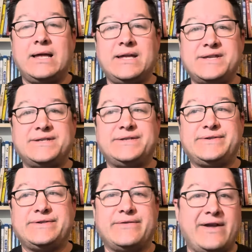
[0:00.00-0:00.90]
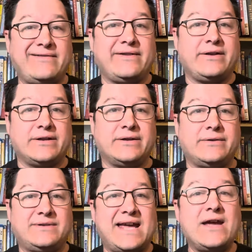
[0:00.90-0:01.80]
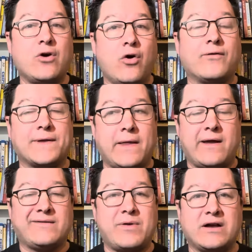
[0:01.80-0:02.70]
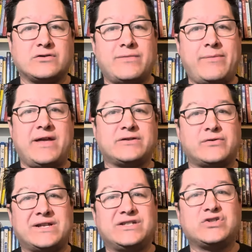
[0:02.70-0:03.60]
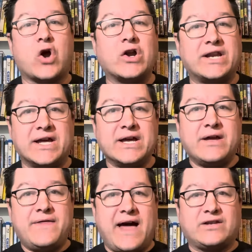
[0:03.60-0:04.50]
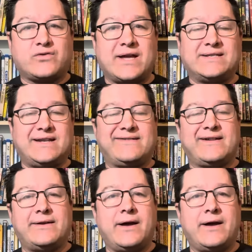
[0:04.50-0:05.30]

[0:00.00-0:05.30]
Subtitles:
is eventually going to take over the lunchbox, or maybe has already started that transition.